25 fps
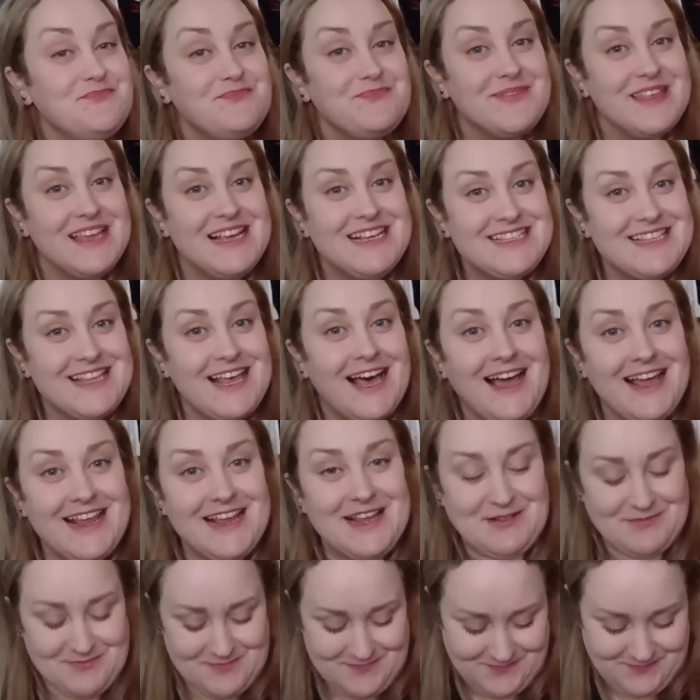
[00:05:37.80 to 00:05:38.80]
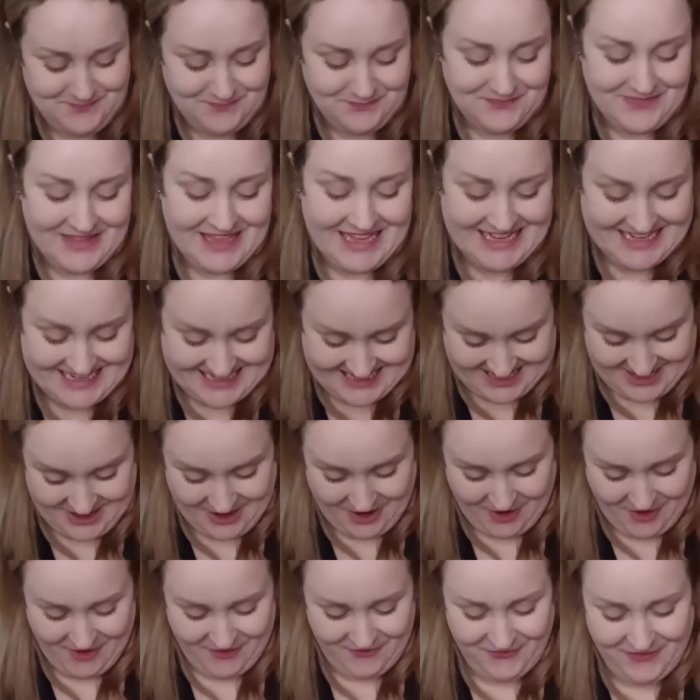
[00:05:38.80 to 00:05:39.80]
This item is
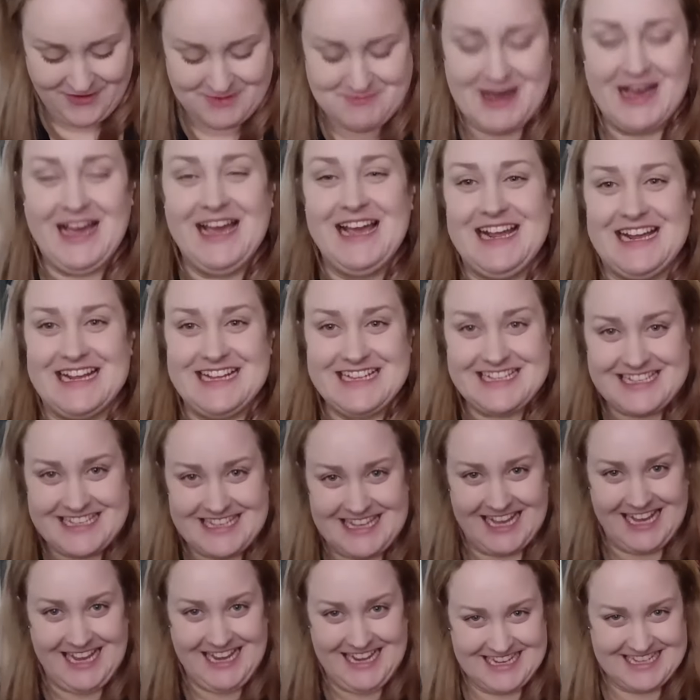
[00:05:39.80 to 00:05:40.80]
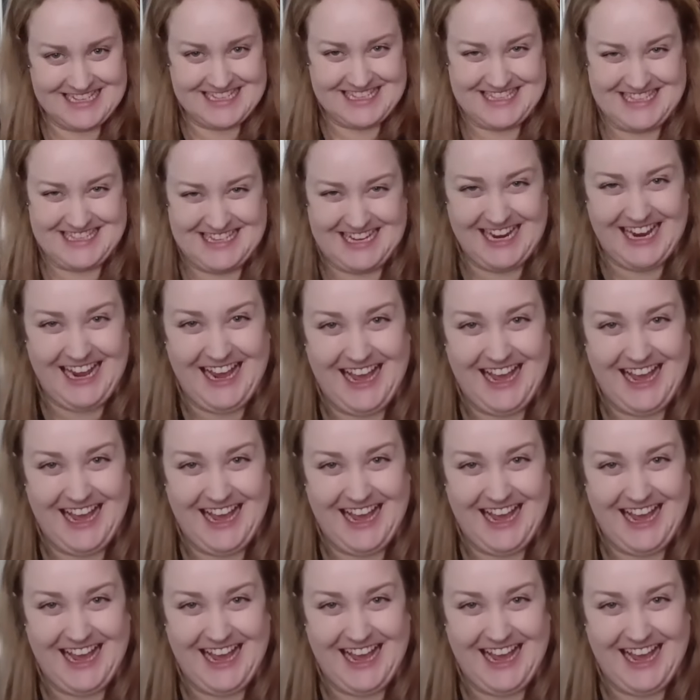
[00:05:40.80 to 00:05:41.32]
not for my sister.